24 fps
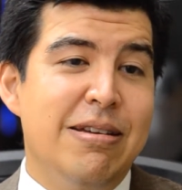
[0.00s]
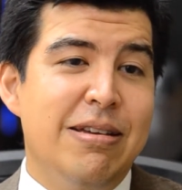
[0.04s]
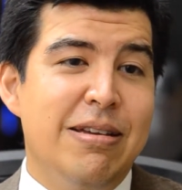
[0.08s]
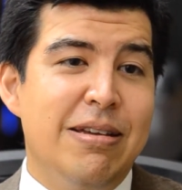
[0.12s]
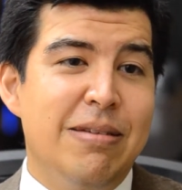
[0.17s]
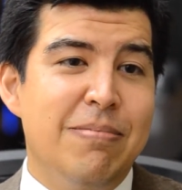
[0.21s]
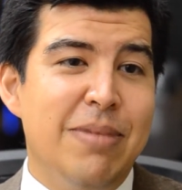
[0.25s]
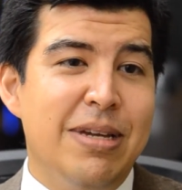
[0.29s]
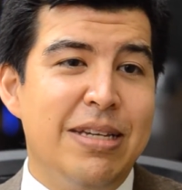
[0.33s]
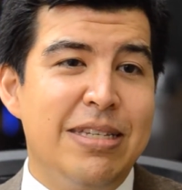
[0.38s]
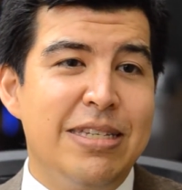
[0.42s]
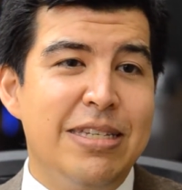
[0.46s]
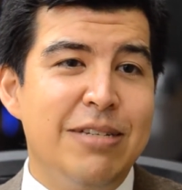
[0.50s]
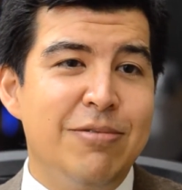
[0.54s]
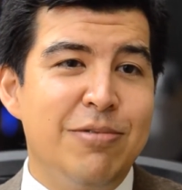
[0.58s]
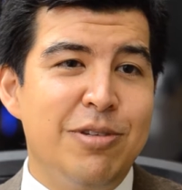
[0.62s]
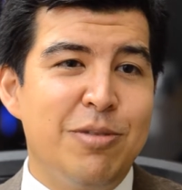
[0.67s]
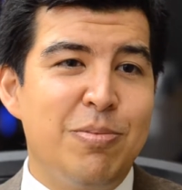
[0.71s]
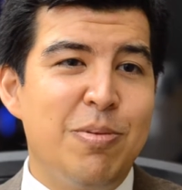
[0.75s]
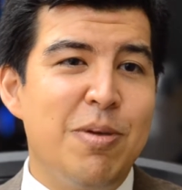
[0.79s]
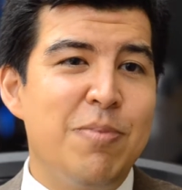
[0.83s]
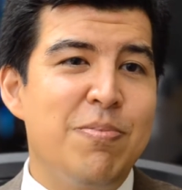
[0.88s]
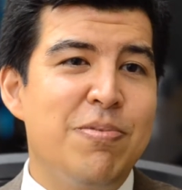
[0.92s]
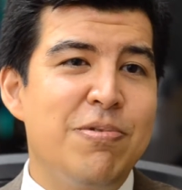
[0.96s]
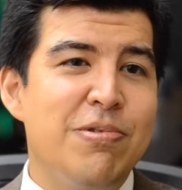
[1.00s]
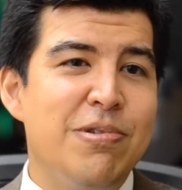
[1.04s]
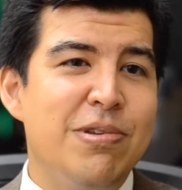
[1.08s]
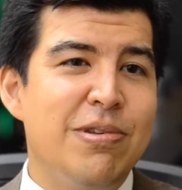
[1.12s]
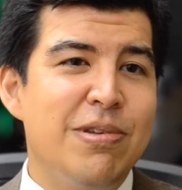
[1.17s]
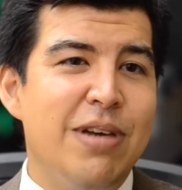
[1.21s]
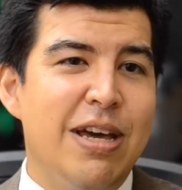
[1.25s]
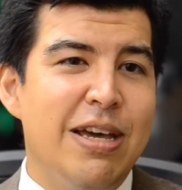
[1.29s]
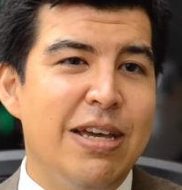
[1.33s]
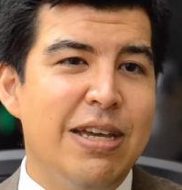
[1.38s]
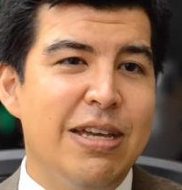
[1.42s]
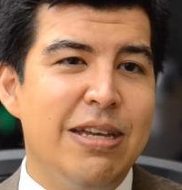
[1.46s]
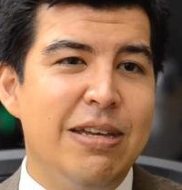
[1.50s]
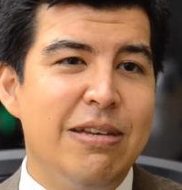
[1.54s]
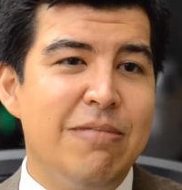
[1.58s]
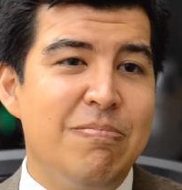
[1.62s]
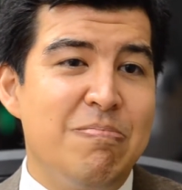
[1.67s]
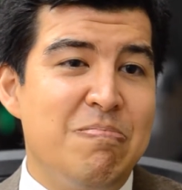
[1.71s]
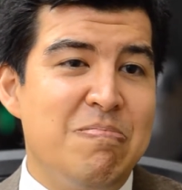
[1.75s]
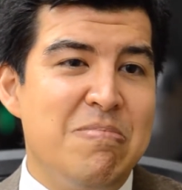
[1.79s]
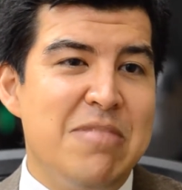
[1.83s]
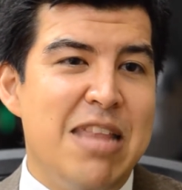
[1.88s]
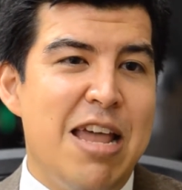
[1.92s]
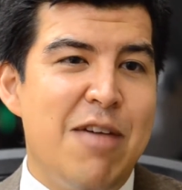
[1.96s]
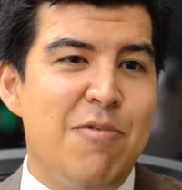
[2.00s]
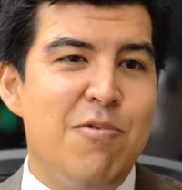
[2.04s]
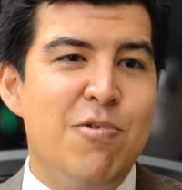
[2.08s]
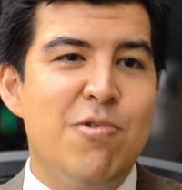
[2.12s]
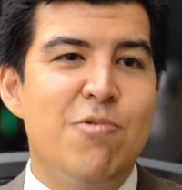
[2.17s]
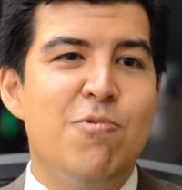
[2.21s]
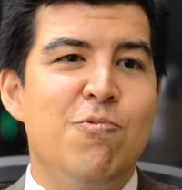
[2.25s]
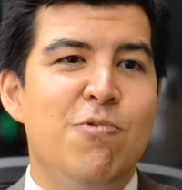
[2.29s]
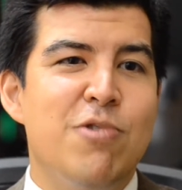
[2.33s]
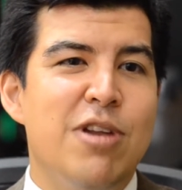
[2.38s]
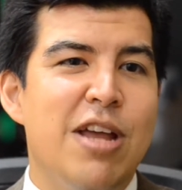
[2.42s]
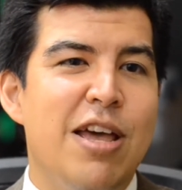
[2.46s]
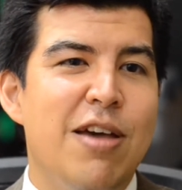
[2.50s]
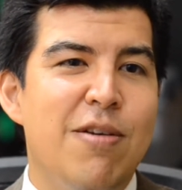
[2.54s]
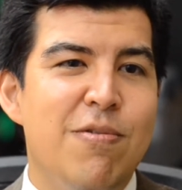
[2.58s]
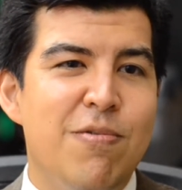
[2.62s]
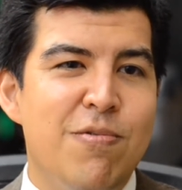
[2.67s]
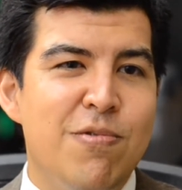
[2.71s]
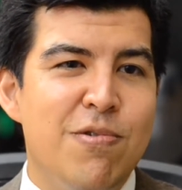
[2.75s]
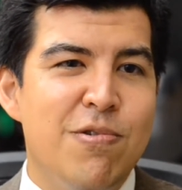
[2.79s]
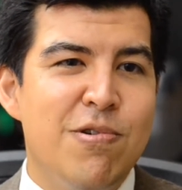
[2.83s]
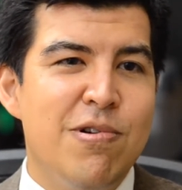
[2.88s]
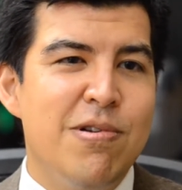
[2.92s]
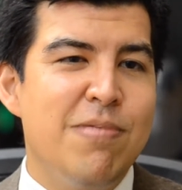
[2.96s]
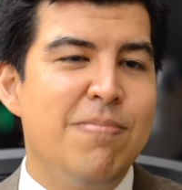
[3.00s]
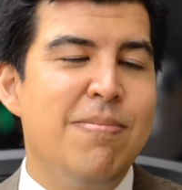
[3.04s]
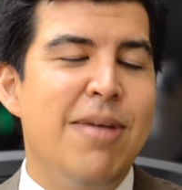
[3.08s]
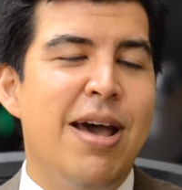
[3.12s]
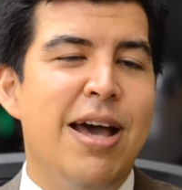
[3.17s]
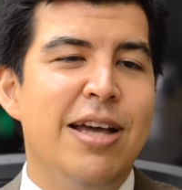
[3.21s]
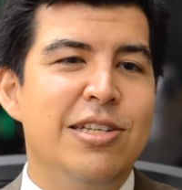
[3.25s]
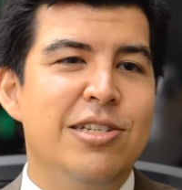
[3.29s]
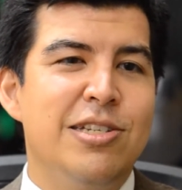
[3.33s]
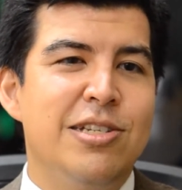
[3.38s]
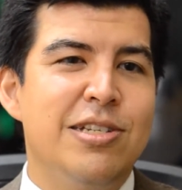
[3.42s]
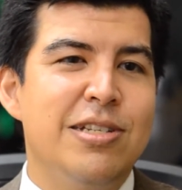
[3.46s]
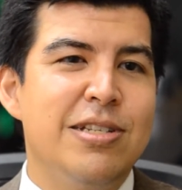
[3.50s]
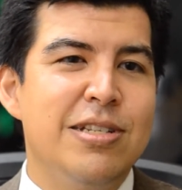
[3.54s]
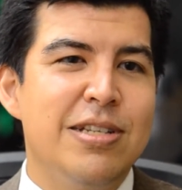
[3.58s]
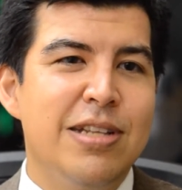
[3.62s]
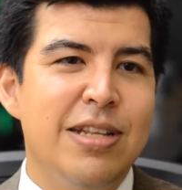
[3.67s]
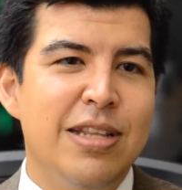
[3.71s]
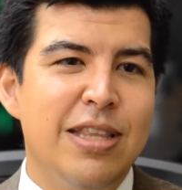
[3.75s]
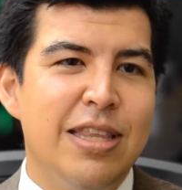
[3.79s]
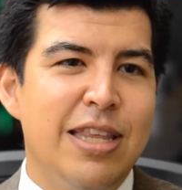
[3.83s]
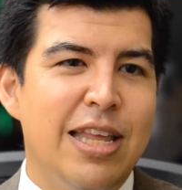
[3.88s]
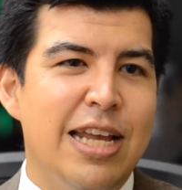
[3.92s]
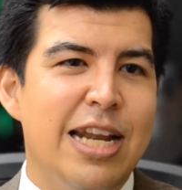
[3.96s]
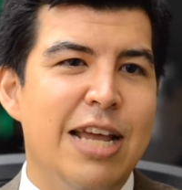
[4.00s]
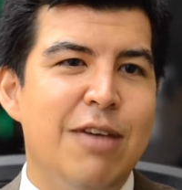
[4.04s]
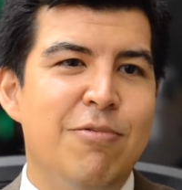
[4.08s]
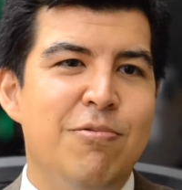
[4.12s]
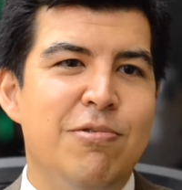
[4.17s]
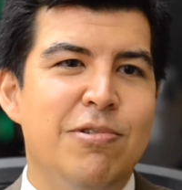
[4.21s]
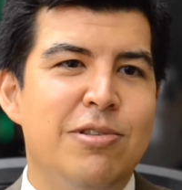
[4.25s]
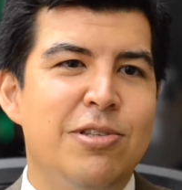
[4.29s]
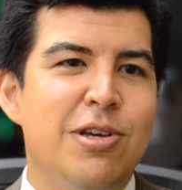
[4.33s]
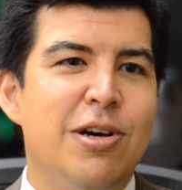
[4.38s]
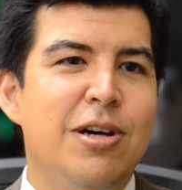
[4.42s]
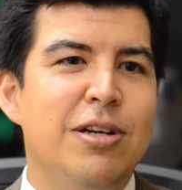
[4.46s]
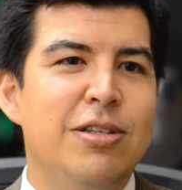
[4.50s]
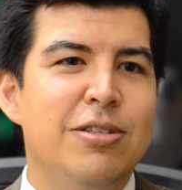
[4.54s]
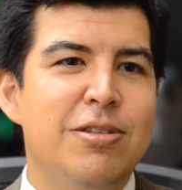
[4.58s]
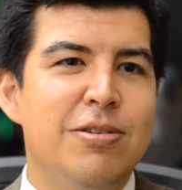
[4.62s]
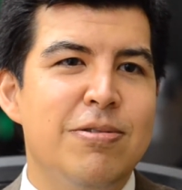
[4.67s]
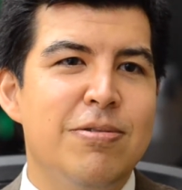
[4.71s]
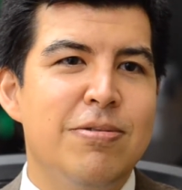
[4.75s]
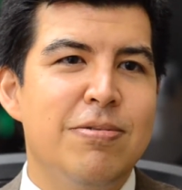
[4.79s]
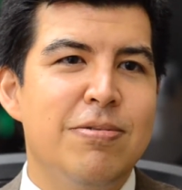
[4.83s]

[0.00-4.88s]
mixing with people I never would ever imagine that I would talk to.